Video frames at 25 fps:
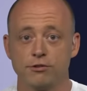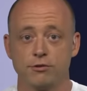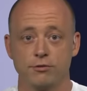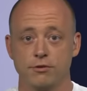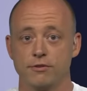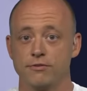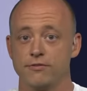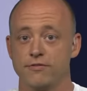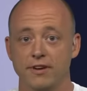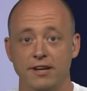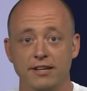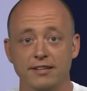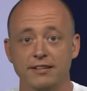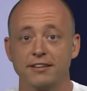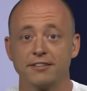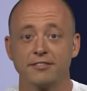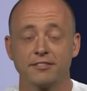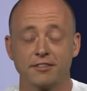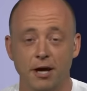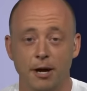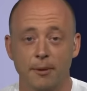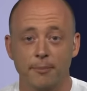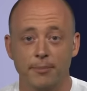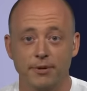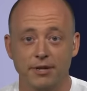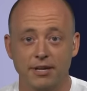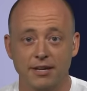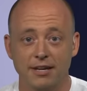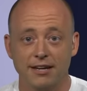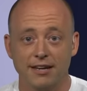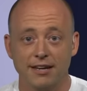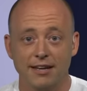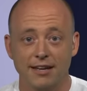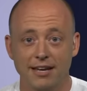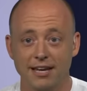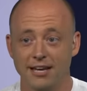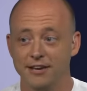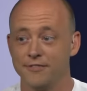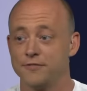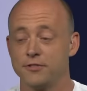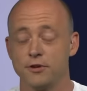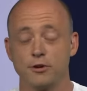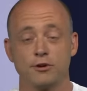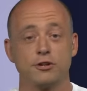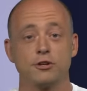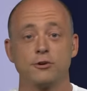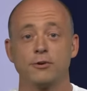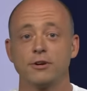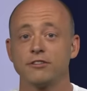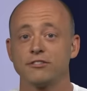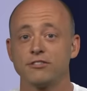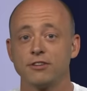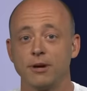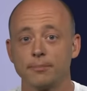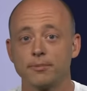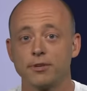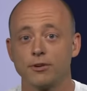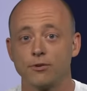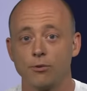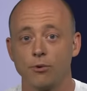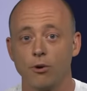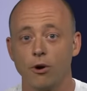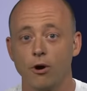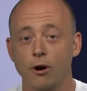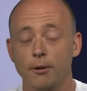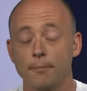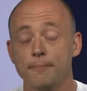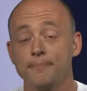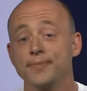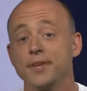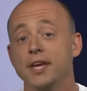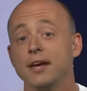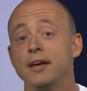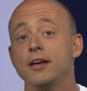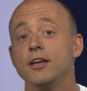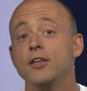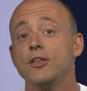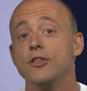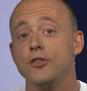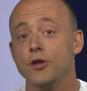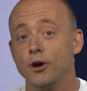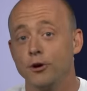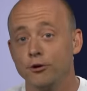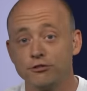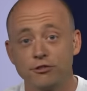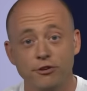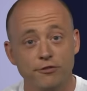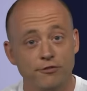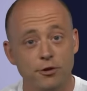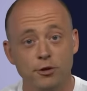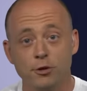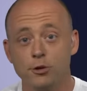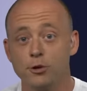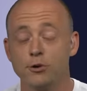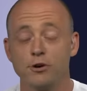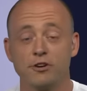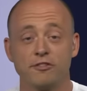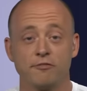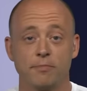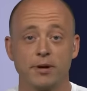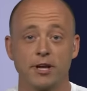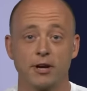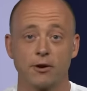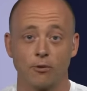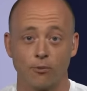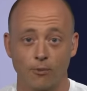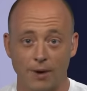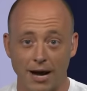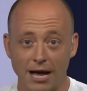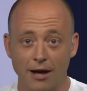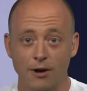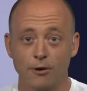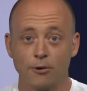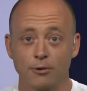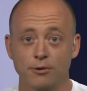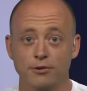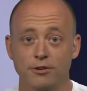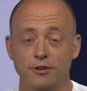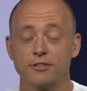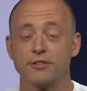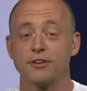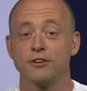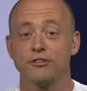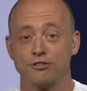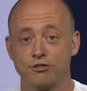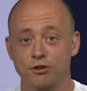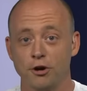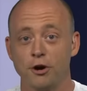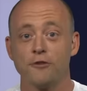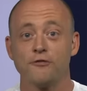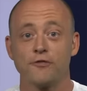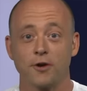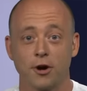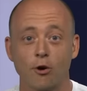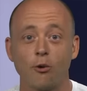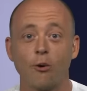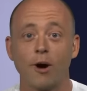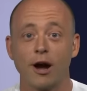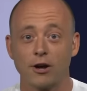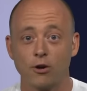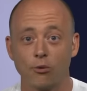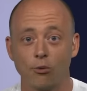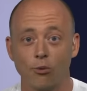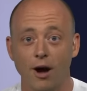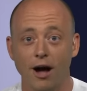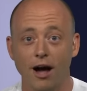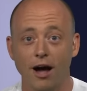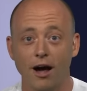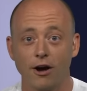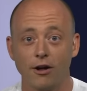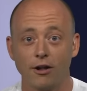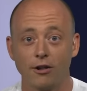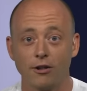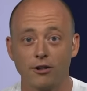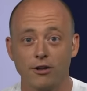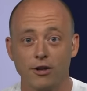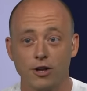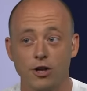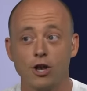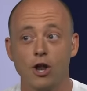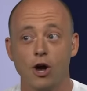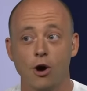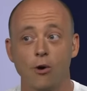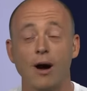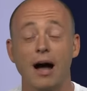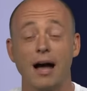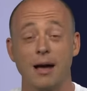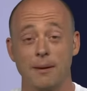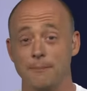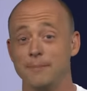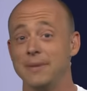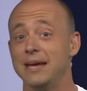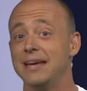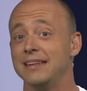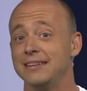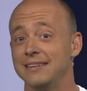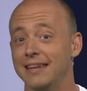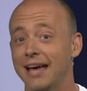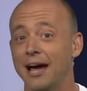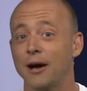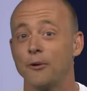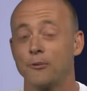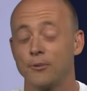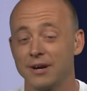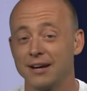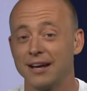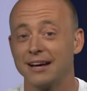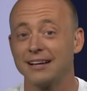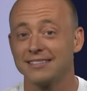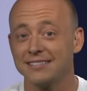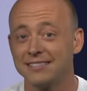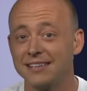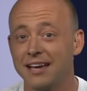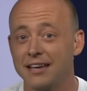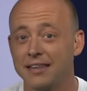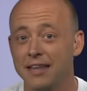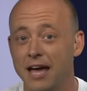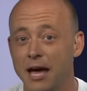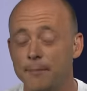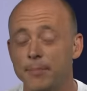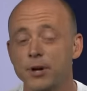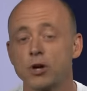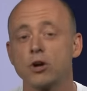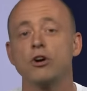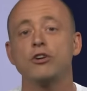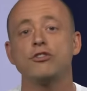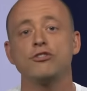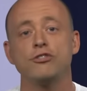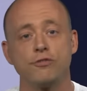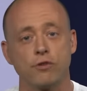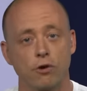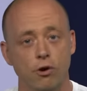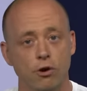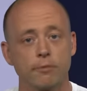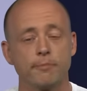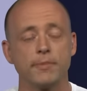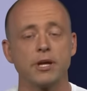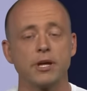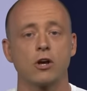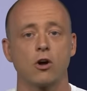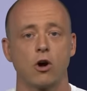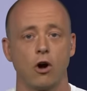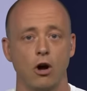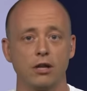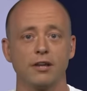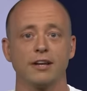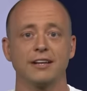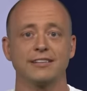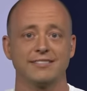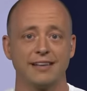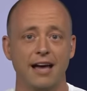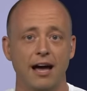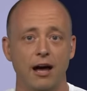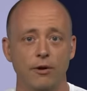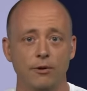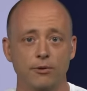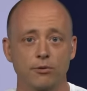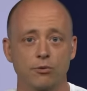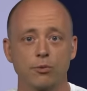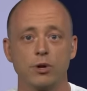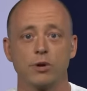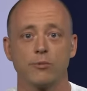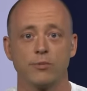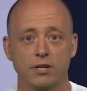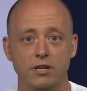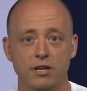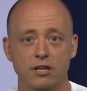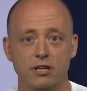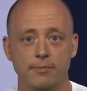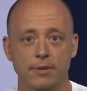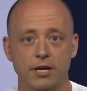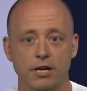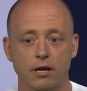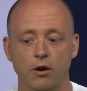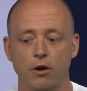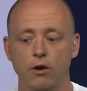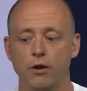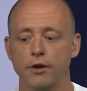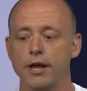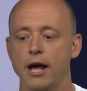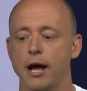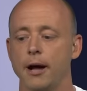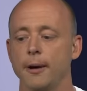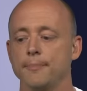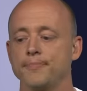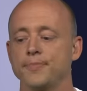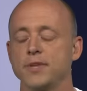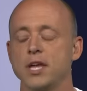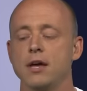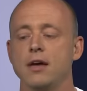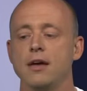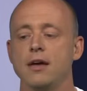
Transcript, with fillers: to defend this company if they're doing something wrong. Those of you who have been around this show for quite a while know I mean that when I say that, because you've heard me call us out when we need to be called out.